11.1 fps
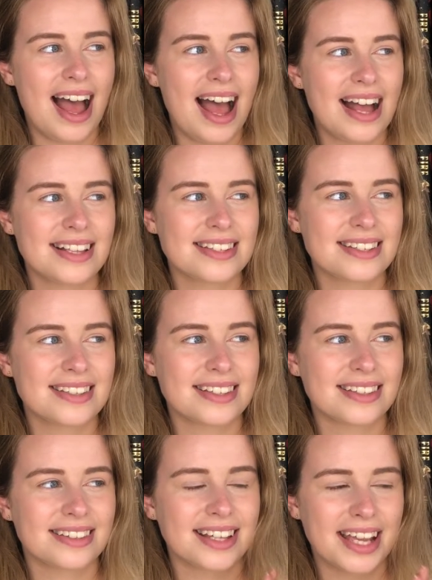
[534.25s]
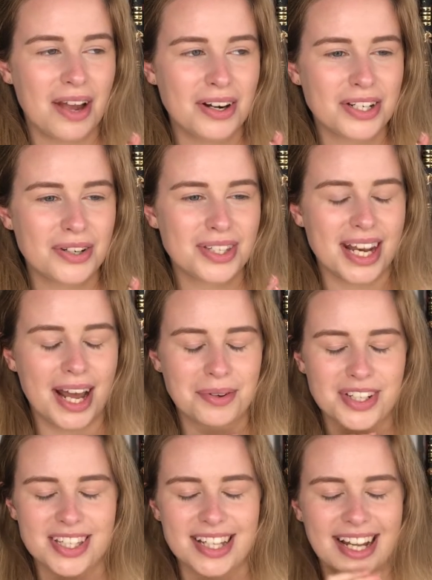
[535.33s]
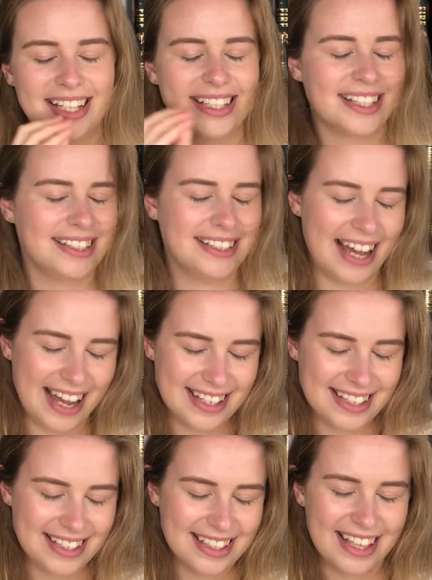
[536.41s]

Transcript: as the characters, and I was just like, yes,